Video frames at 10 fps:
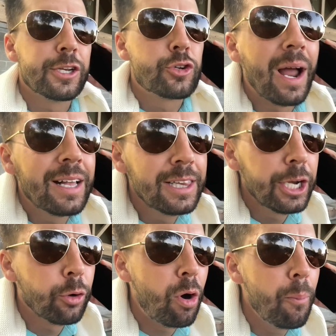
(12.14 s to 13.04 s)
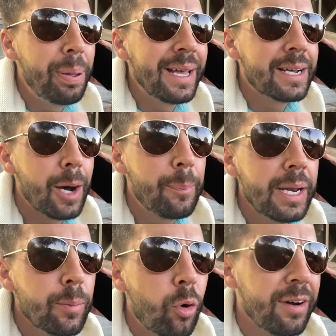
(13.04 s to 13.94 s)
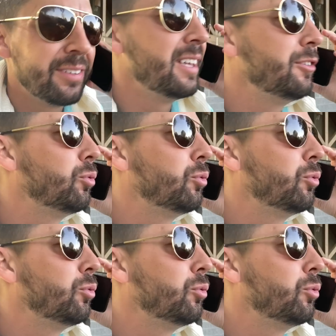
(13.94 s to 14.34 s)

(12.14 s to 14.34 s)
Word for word: dry cleaner won't pick up anymore. Since